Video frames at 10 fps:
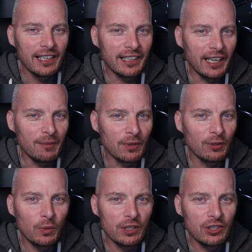a game
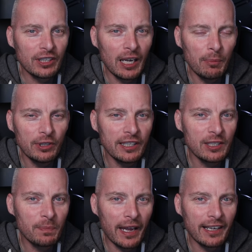which a couple of
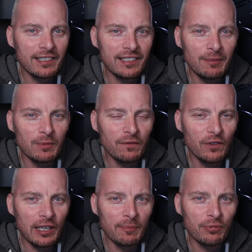years back seemed
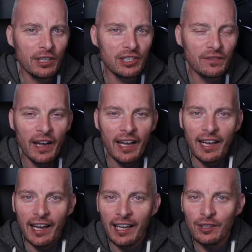very impressive
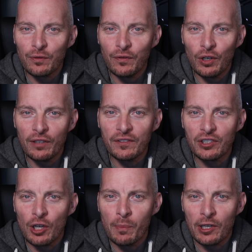and full of
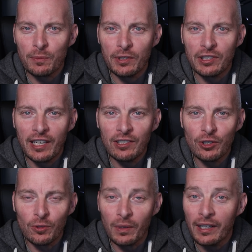so much
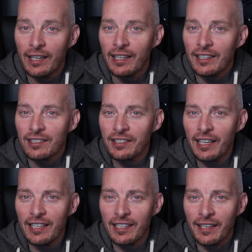potential.
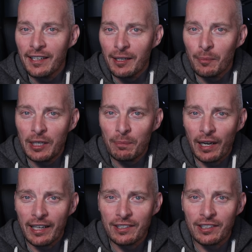Today, many
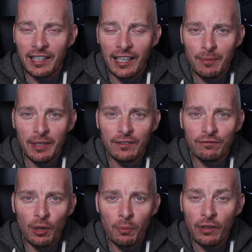players are claiming
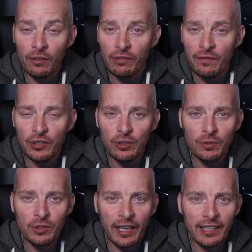on
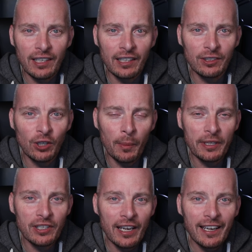reviews and other
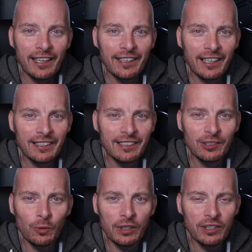comments that,
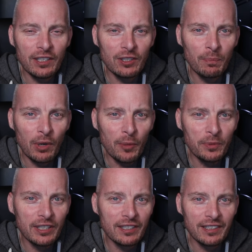to all intents and
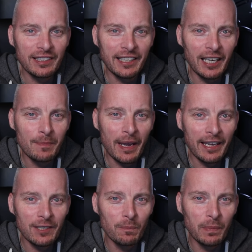purposes, the game
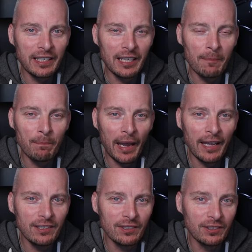has been
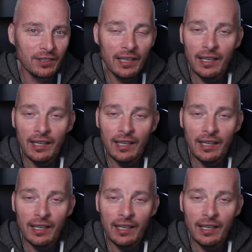abandoned.